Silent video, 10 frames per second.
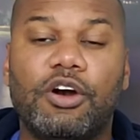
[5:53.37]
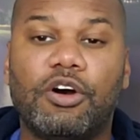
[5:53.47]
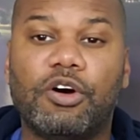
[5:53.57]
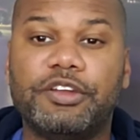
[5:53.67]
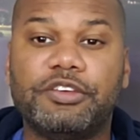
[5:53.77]

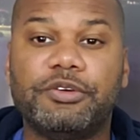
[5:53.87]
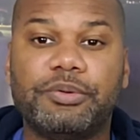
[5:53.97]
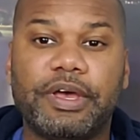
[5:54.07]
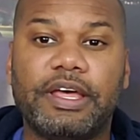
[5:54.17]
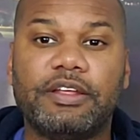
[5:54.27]
on you,
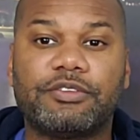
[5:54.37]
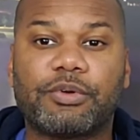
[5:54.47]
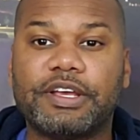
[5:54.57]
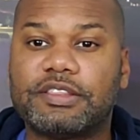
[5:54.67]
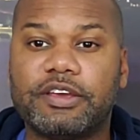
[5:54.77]
and it's
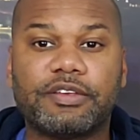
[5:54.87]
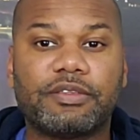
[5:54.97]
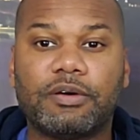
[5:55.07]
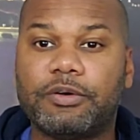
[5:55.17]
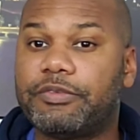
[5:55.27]
right there.
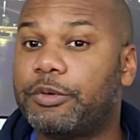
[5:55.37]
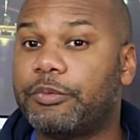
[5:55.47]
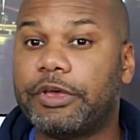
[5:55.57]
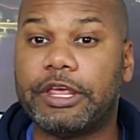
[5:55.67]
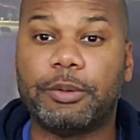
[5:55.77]
So if you're
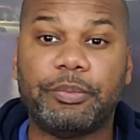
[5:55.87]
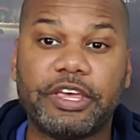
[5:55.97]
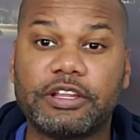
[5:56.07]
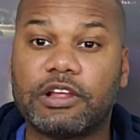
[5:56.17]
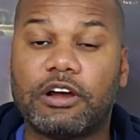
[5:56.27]
in a
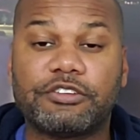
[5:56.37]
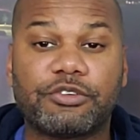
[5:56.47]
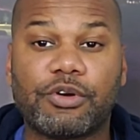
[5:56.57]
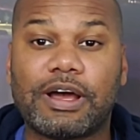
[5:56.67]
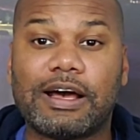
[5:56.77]
big large
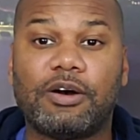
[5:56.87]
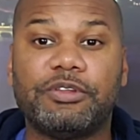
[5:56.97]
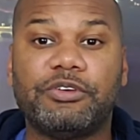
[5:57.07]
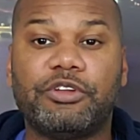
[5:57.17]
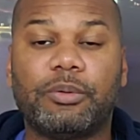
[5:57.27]
crowd,
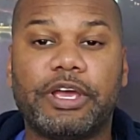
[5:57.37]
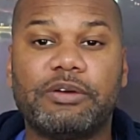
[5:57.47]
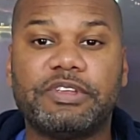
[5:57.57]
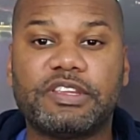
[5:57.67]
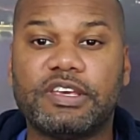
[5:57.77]
you'll know where
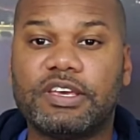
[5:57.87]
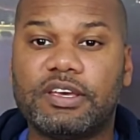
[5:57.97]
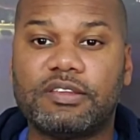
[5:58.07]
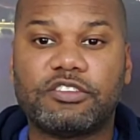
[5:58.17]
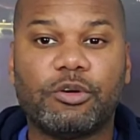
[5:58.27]
everything is.